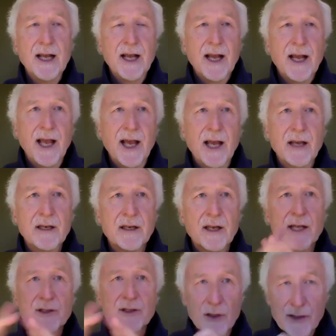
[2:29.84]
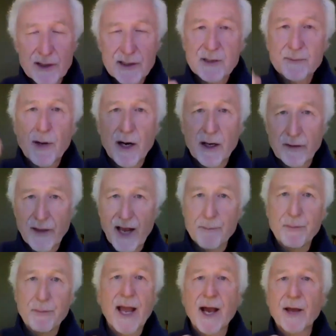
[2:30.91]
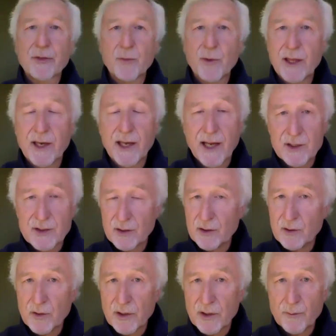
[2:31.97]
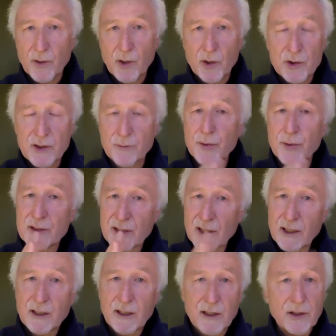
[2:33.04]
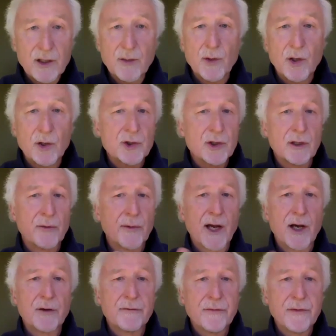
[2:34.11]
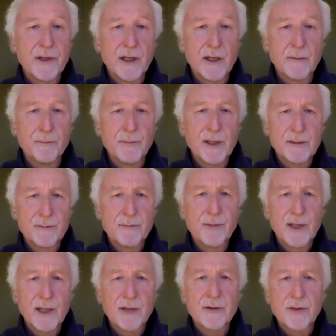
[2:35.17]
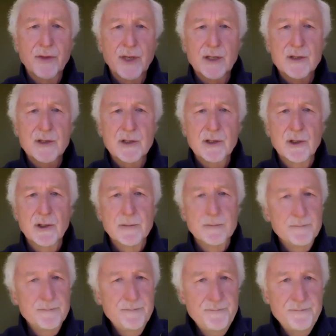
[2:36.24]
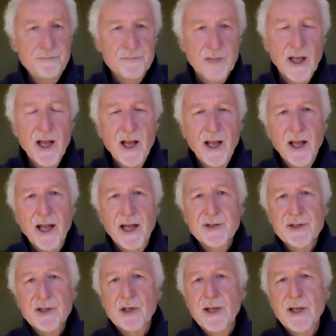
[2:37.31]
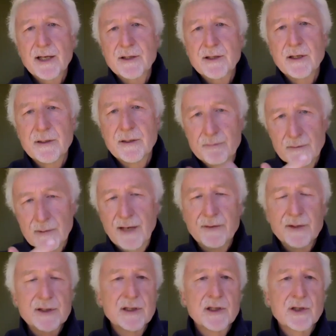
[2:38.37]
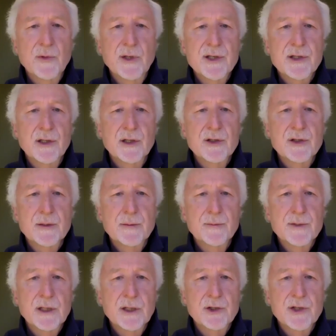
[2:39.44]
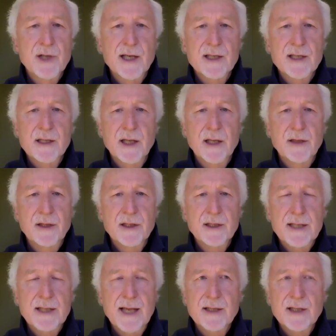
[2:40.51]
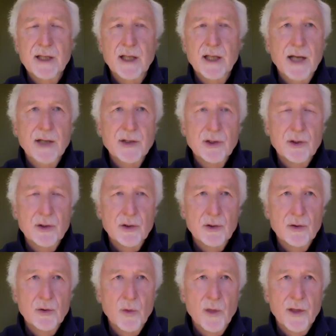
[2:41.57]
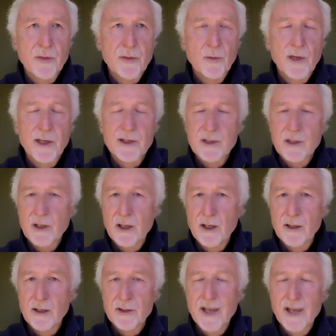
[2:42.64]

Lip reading: And so this is part of that pathway that has to do with emotion, particularly the emotion around fear, but other things too. And so Dr. Davidson's research suggests that this has a lot to do with what is called